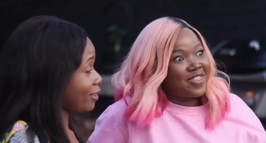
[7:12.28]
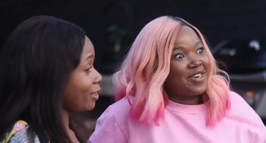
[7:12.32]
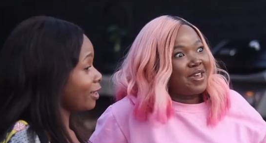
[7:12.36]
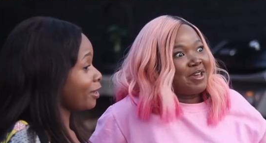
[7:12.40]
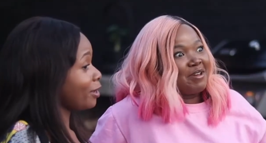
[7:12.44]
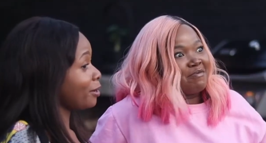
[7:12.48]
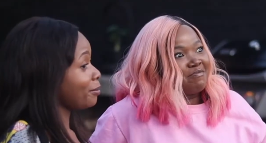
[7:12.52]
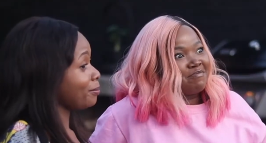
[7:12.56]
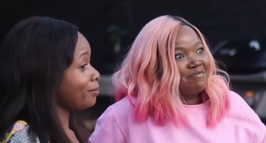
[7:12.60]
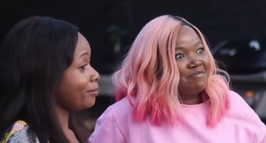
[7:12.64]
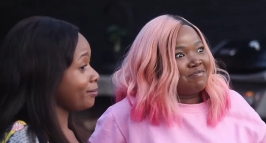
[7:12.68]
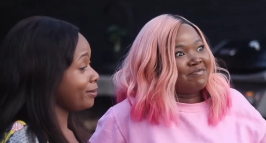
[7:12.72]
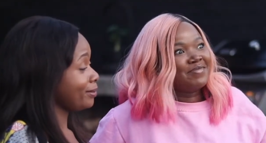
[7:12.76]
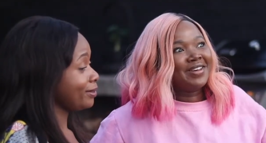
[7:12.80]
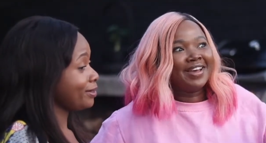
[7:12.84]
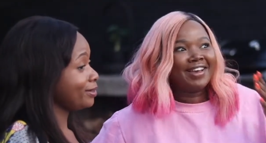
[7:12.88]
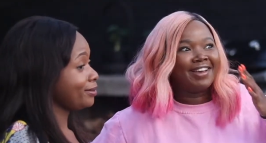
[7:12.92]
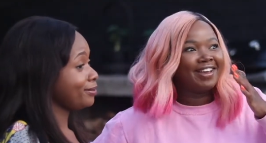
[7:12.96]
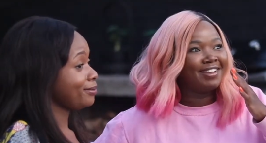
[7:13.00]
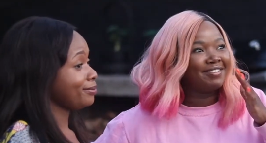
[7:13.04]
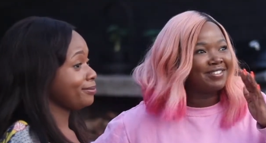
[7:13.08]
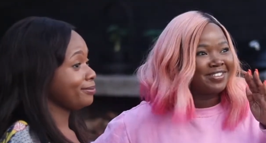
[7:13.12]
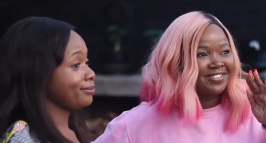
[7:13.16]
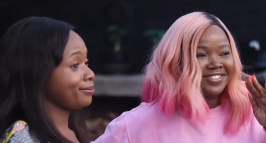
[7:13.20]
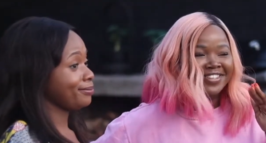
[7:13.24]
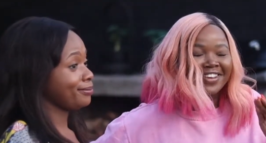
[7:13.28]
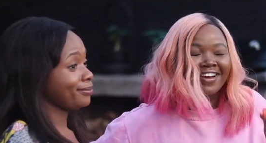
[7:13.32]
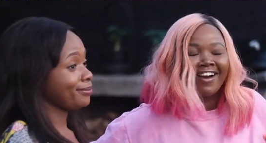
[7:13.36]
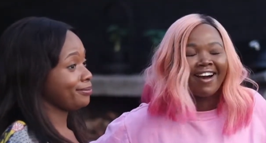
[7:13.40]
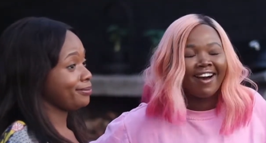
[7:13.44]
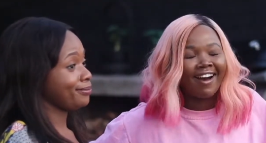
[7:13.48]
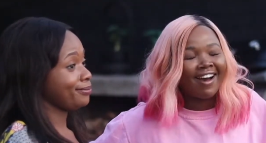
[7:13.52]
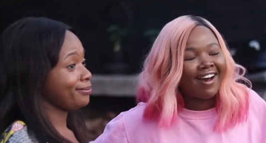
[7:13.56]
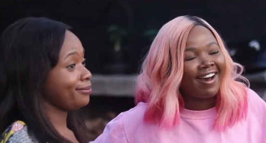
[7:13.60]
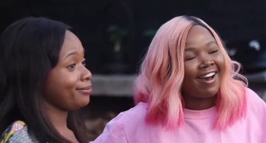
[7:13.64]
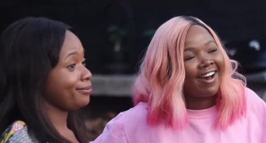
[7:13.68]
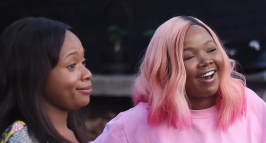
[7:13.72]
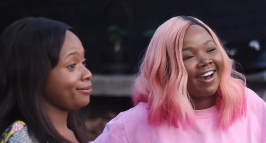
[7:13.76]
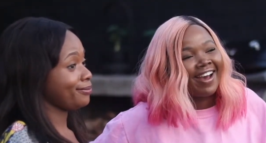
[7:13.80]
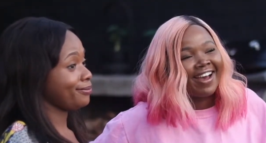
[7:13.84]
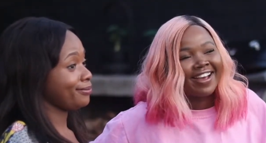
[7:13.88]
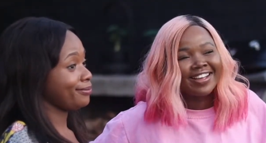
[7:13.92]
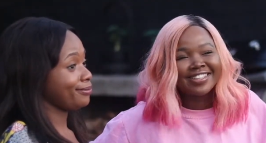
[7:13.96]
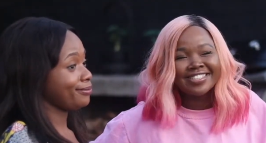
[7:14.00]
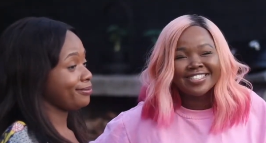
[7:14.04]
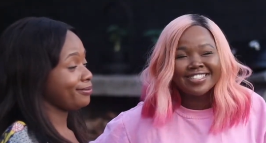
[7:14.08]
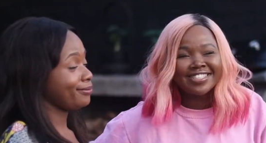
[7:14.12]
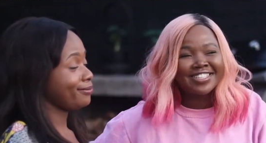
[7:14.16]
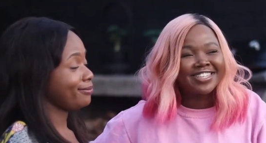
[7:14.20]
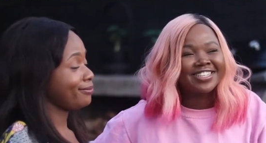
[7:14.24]
Speaker 1: them. them. It's, ah,
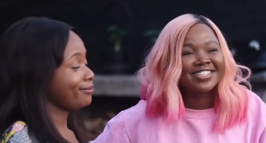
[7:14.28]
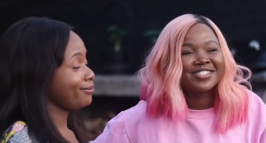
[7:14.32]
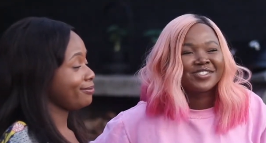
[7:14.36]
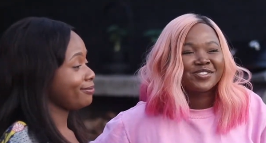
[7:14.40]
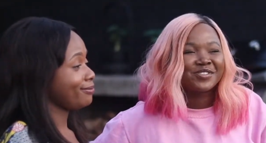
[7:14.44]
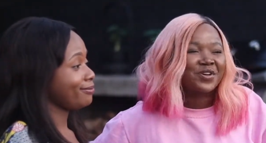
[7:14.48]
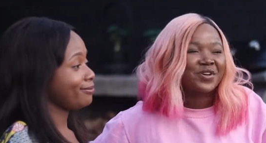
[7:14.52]
it's just